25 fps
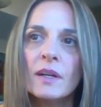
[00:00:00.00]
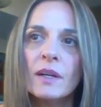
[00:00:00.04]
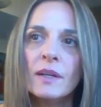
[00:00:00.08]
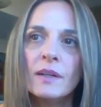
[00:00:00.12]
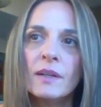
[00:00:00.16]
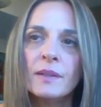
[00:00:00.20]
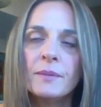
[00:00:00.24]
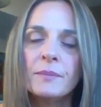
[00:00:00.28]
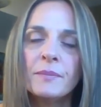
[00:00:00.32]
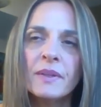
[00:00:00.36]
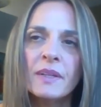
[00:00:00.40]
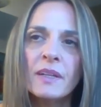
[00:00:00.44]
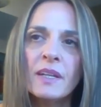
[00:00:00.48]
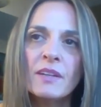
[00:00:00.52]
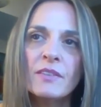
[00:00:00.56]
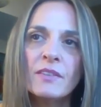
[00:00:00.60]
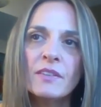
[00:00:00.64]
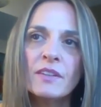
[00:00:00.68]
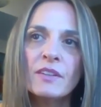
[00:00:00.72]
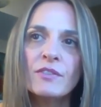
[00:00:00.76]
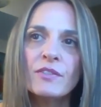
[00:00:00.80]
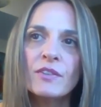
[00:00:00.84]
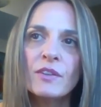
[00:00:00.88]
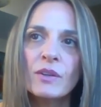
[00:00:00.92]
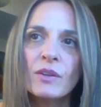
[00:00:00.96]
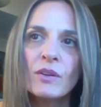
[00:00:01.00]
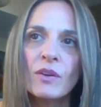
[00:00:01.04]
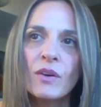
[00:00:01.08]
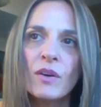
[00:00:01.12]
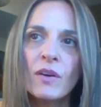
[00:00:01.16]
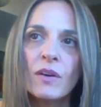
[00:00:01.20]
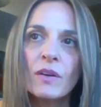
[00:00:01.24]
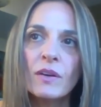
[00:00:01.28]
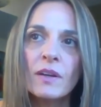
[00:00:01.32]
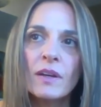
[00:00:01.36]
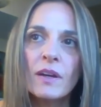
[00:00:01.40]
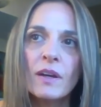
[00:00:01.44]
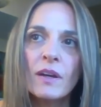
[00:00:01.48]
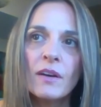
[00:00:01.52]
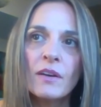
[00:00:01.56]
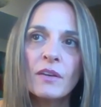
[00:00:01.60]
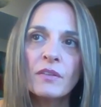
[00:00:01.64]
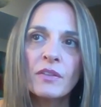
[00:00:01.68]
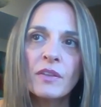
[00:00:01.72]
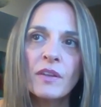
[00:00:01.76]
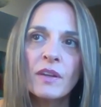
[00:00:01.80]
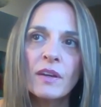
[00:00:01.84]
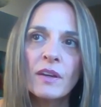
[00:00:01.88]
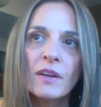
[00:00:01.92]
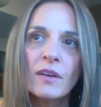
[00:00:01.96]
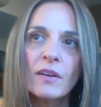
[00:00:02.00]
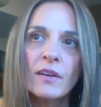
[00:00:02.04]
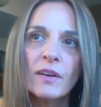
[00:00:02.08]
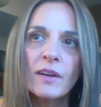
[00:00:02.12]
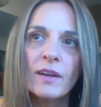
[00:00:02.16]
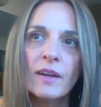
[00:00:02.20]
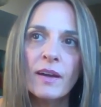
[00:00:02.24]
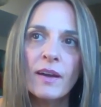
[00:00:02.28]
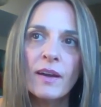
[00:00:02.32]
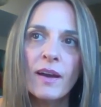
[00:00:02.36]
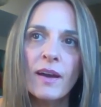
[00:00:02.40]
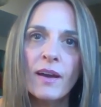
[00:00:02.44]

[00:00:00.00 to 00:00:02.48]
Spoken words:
and even if you're not, I think I